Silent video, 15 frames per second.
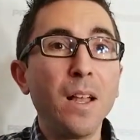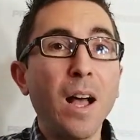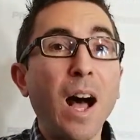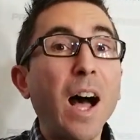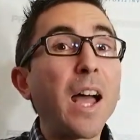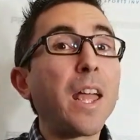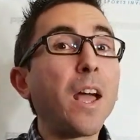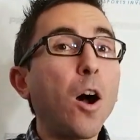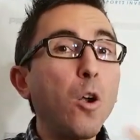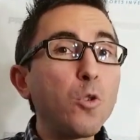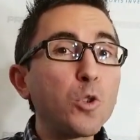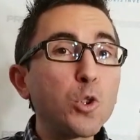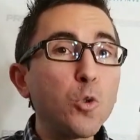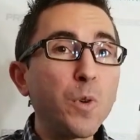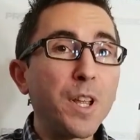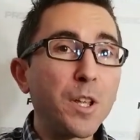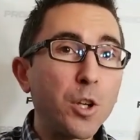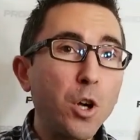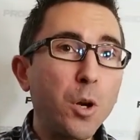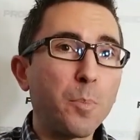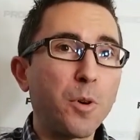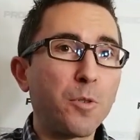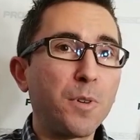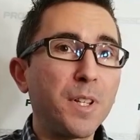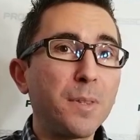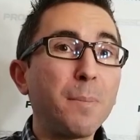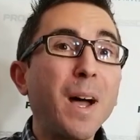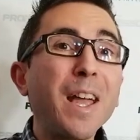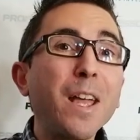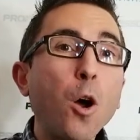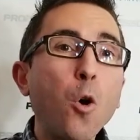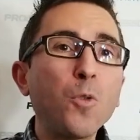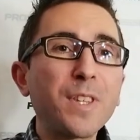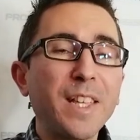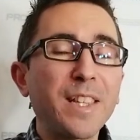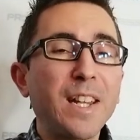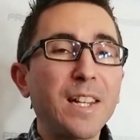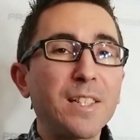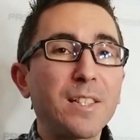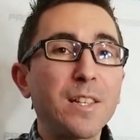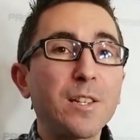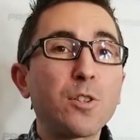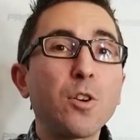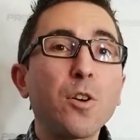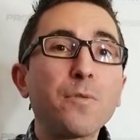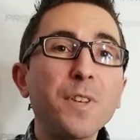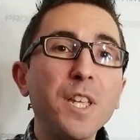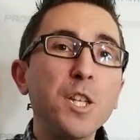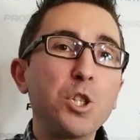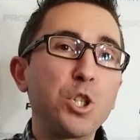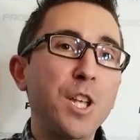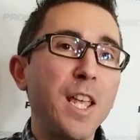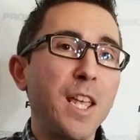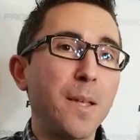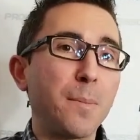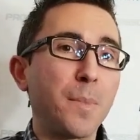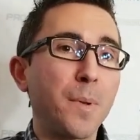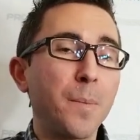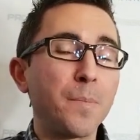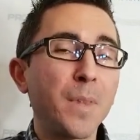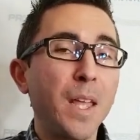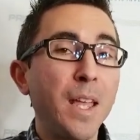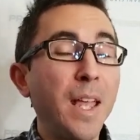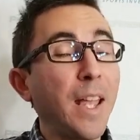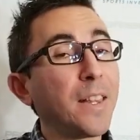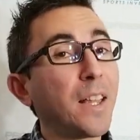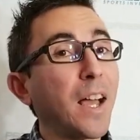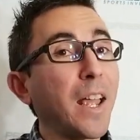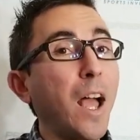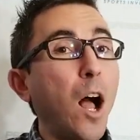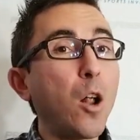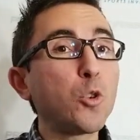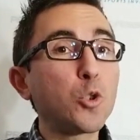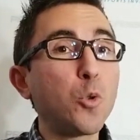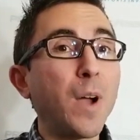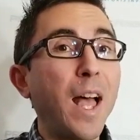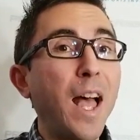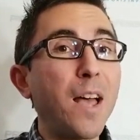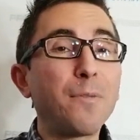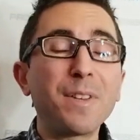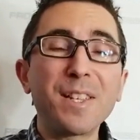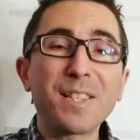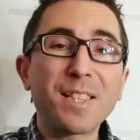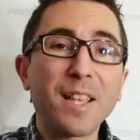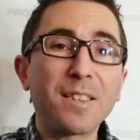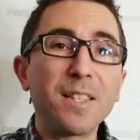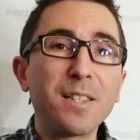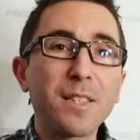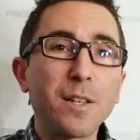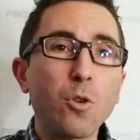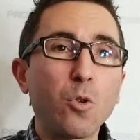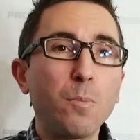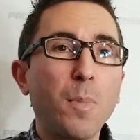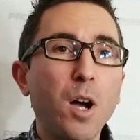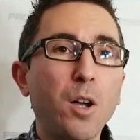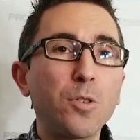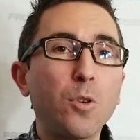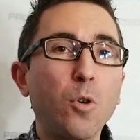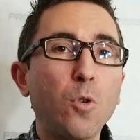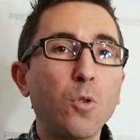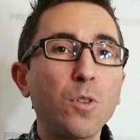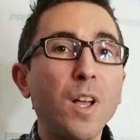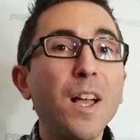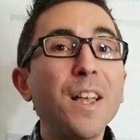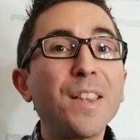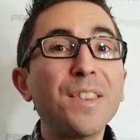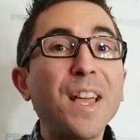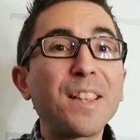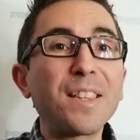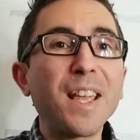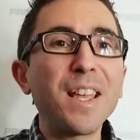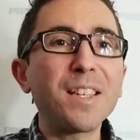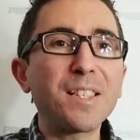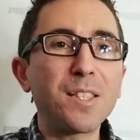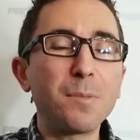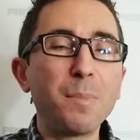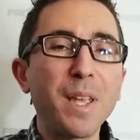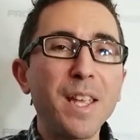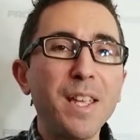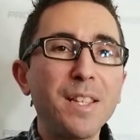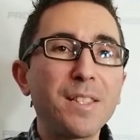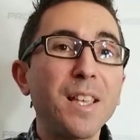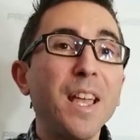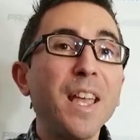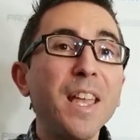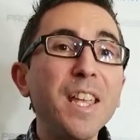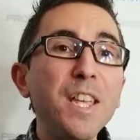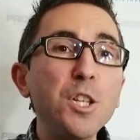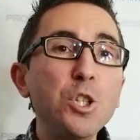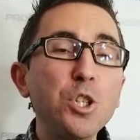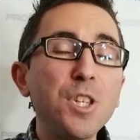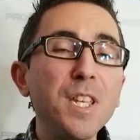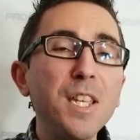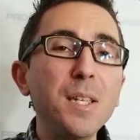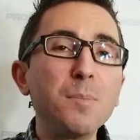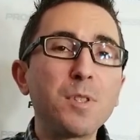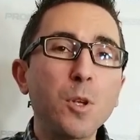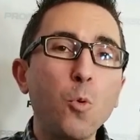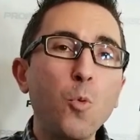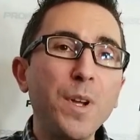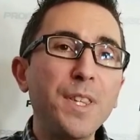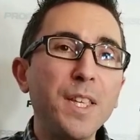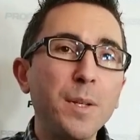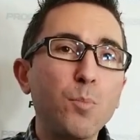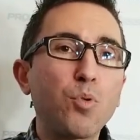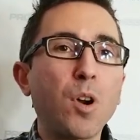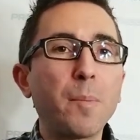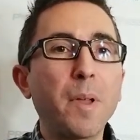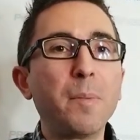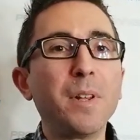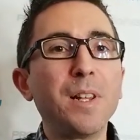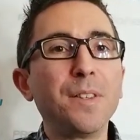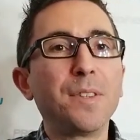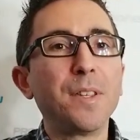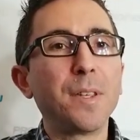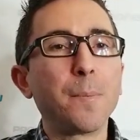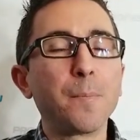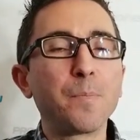I also incorporate my own analysis of each game, and I also have a statistical model that estimates each team's winning probability.